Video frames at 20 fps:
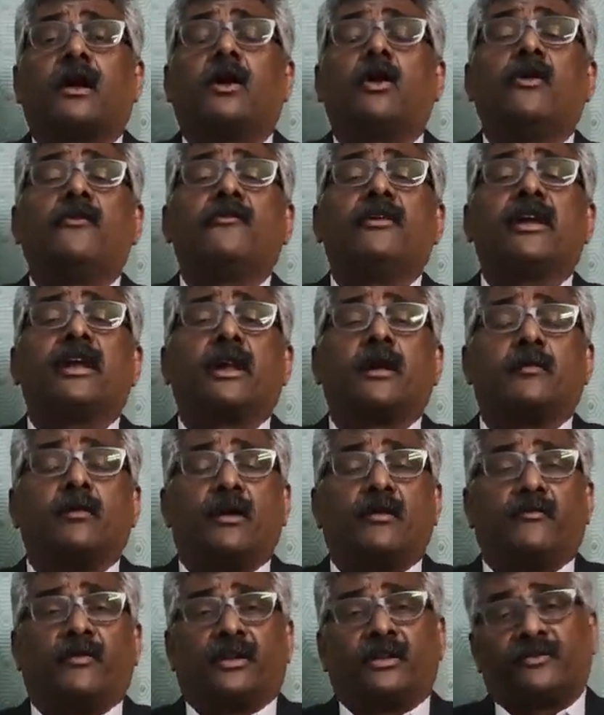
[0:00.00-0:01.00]
How do we
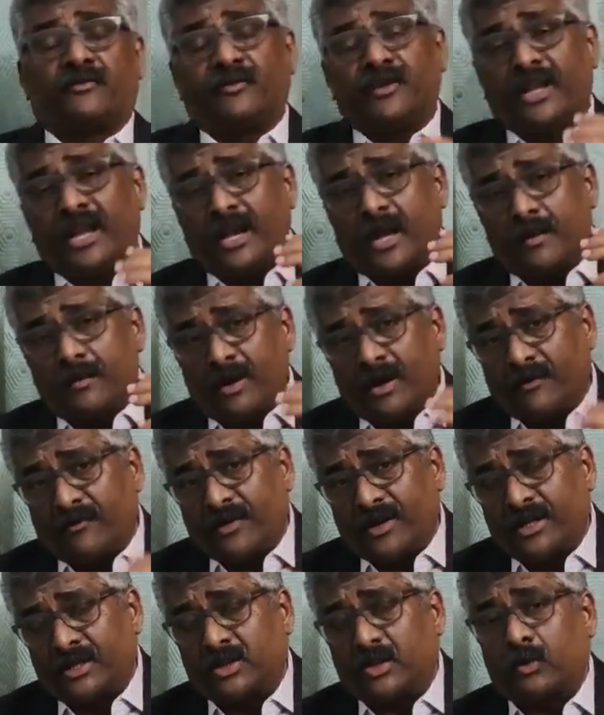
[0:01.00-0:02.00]
enable wealth? We enable
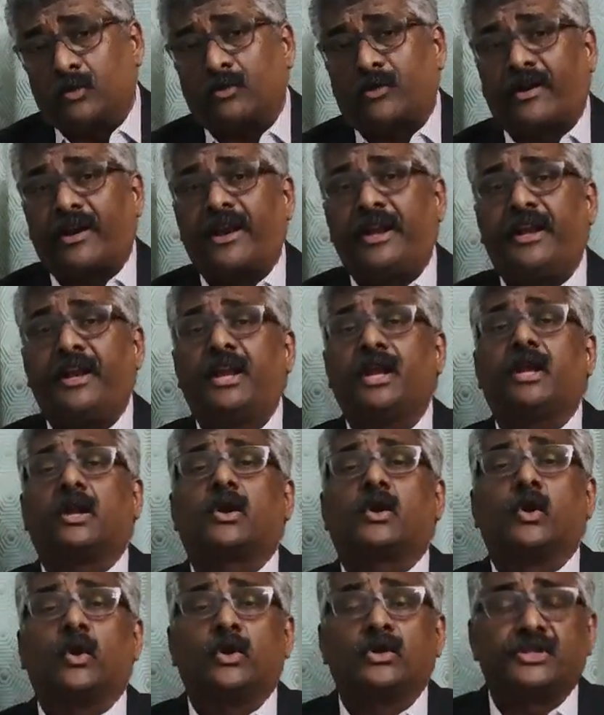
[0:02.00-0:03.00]
wealth through training,
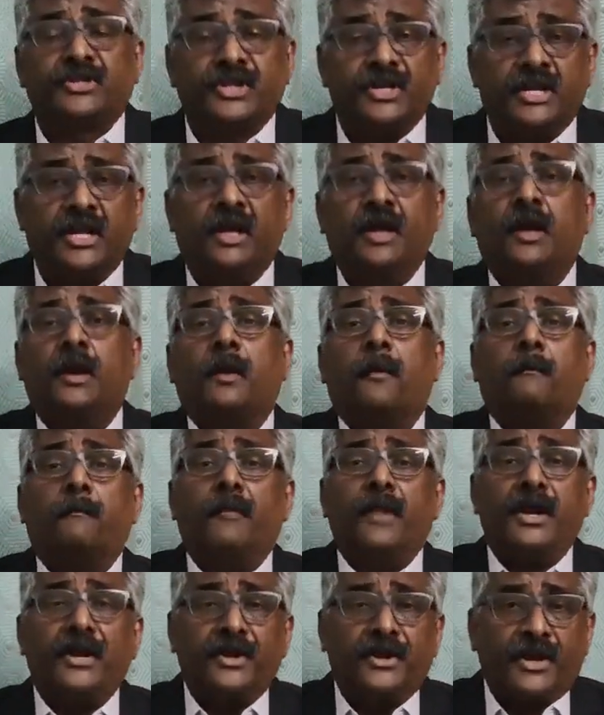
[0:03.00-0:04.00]
coaching,
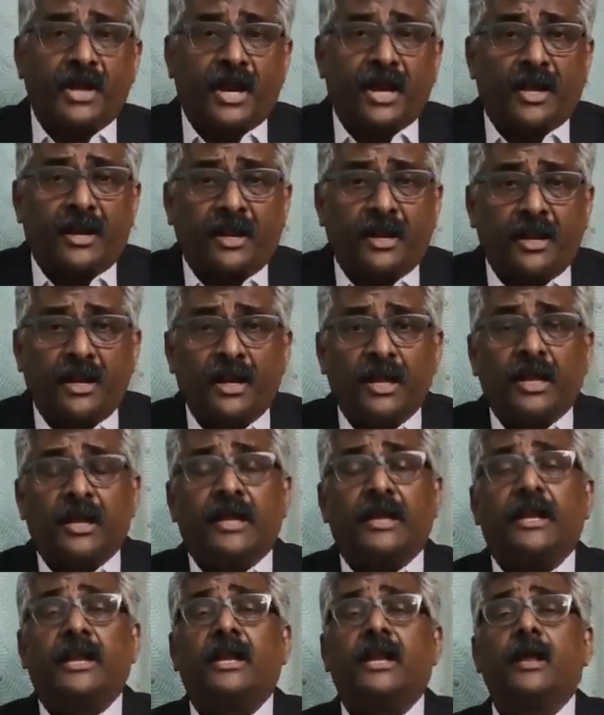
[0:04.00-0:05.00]
mentoring,
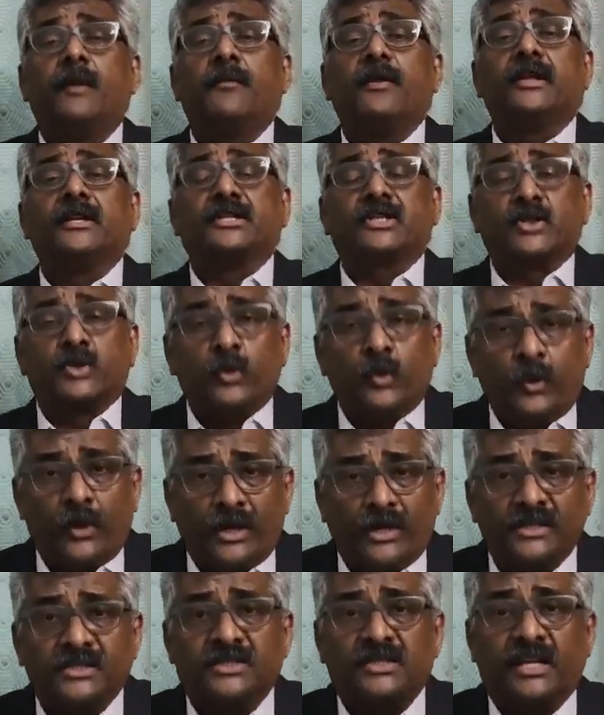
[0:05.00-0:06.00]
enabling
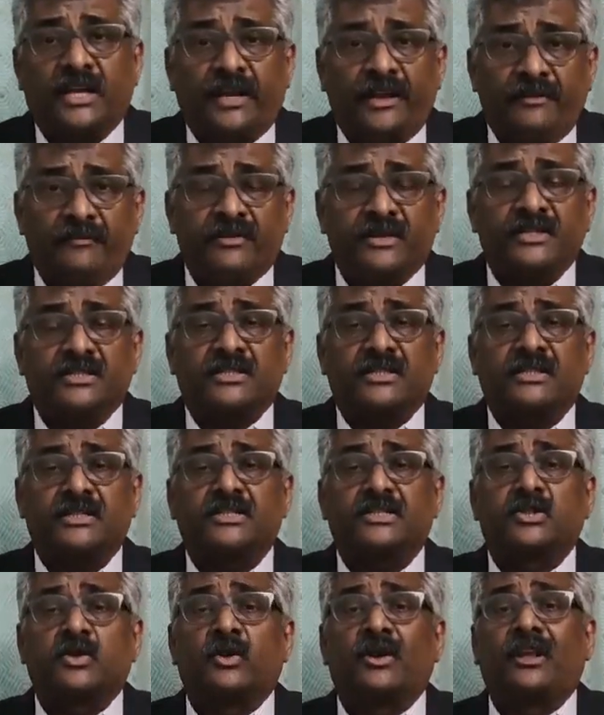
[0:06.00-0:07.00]
students,
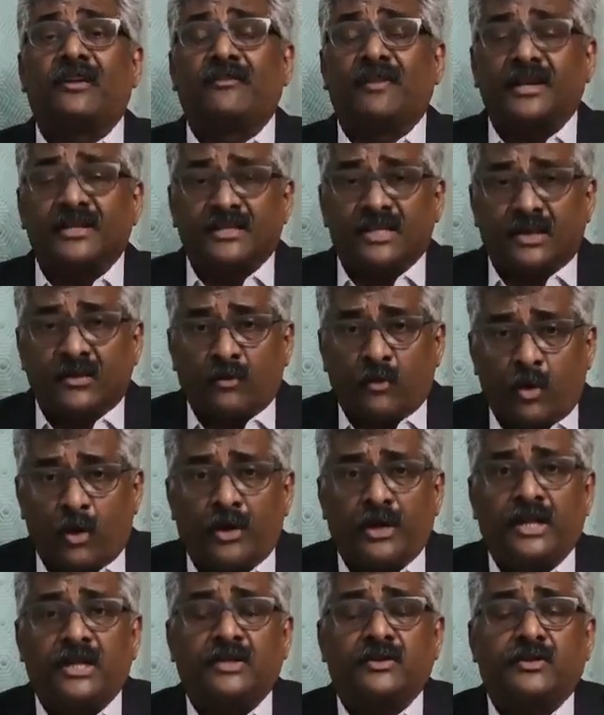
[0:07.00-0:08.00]
investors to devise their
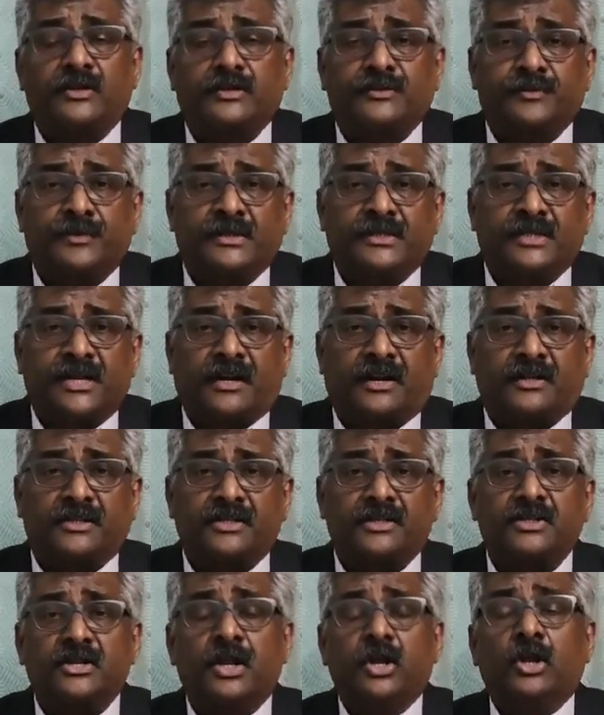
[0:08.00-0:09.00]
own investment
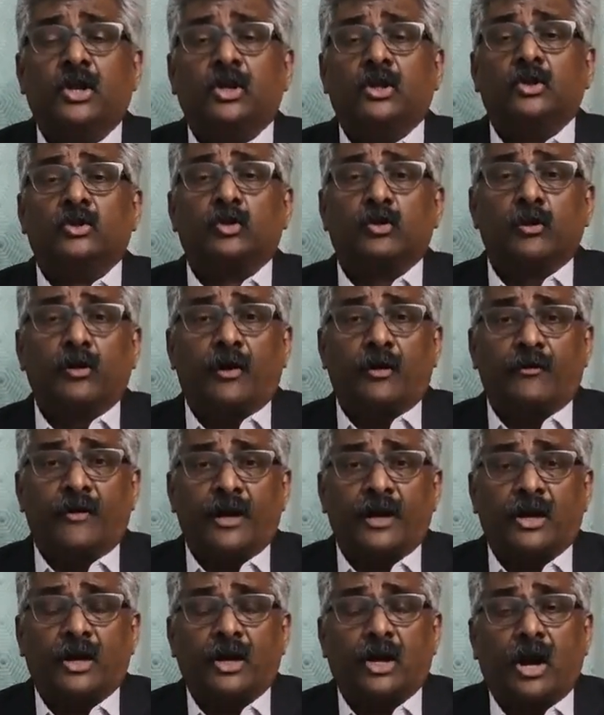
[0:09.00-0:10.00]
strategies through
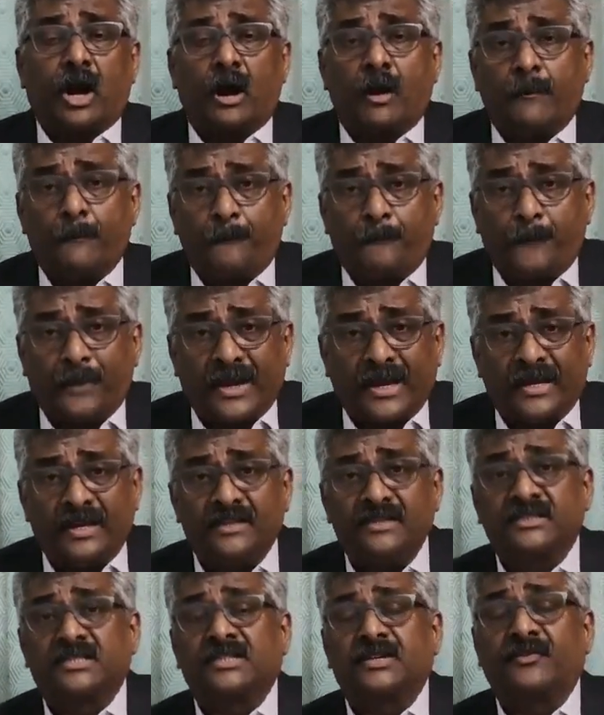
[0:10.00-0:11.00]
our
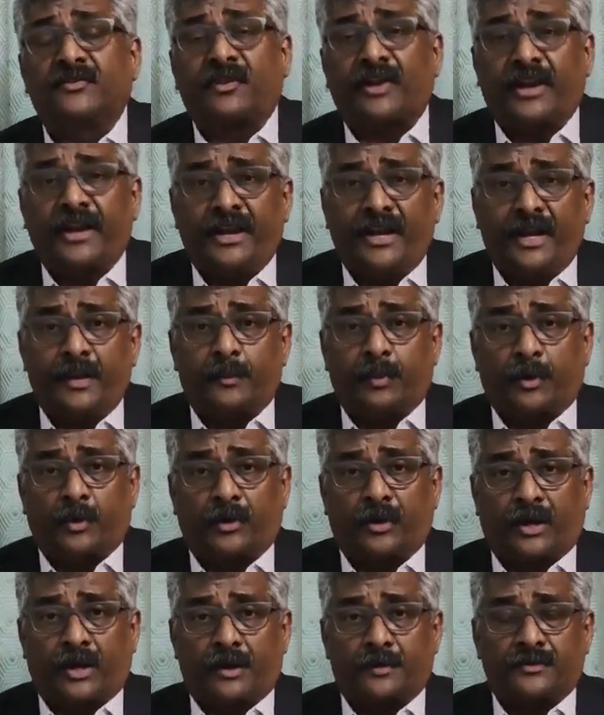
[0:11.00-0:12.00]
comprehensive training
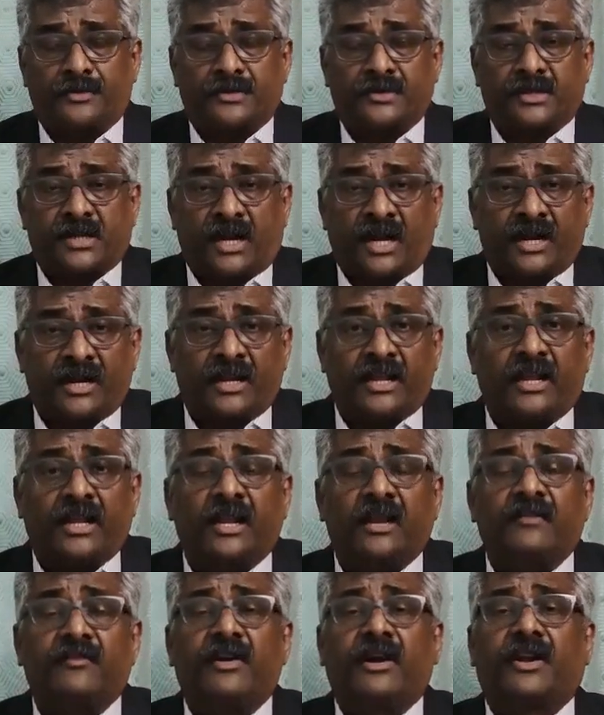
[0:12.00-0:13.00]
programs and
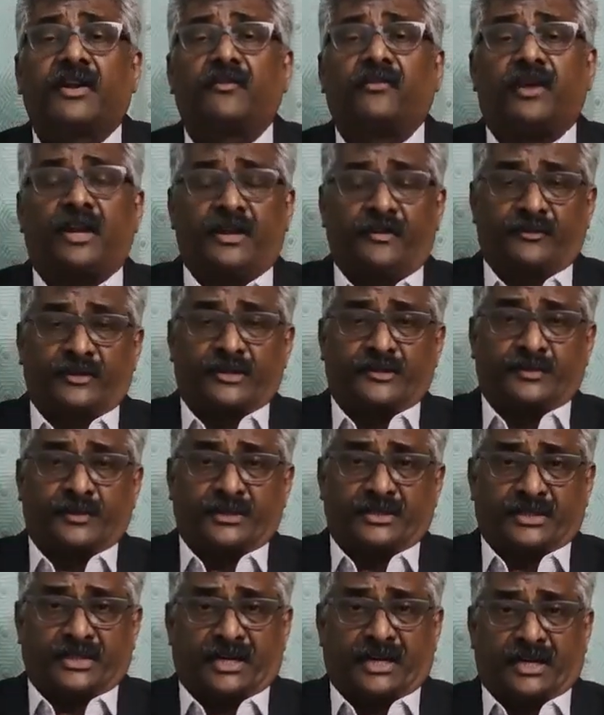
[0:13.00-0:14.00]
innovative
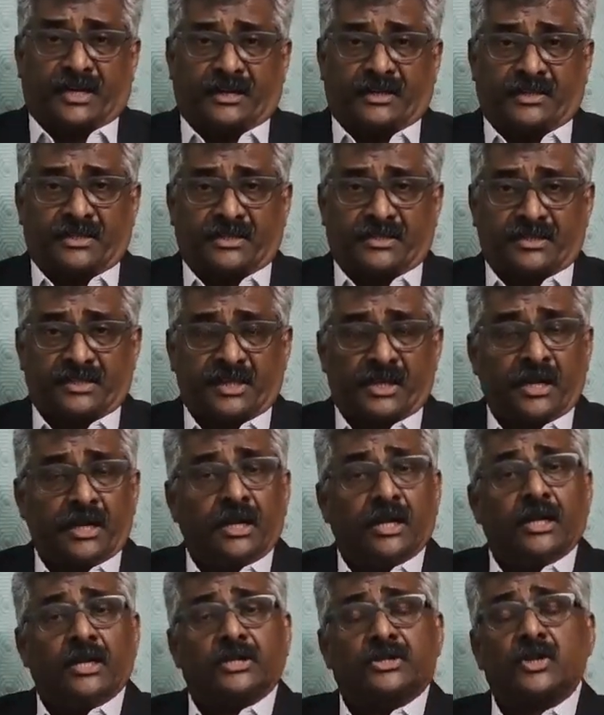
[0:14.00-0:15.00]
investment
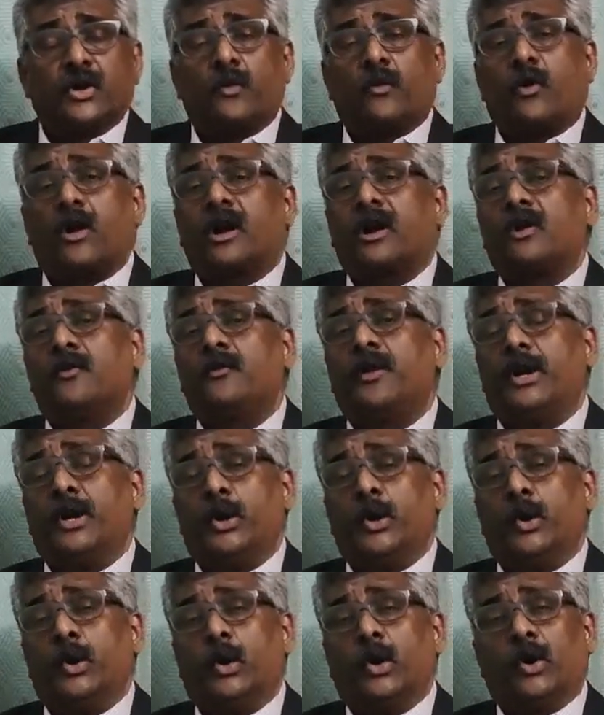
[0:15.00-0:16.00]
strategies. So what
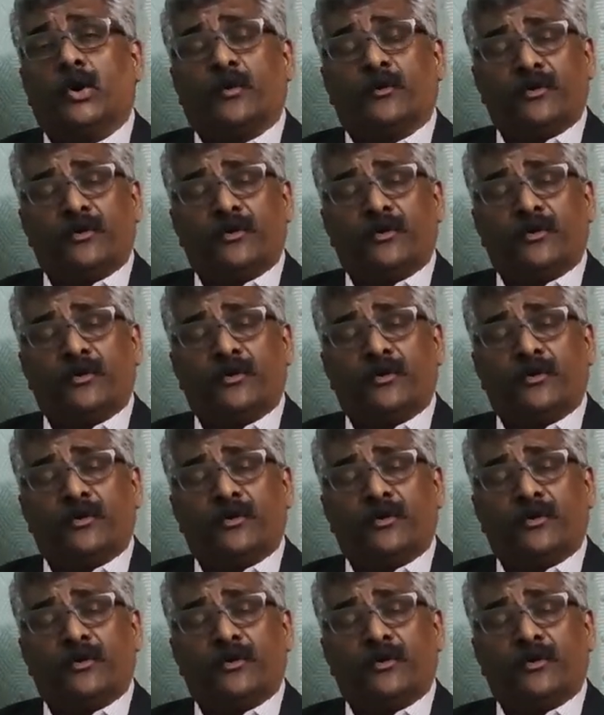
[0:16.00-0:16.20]
do?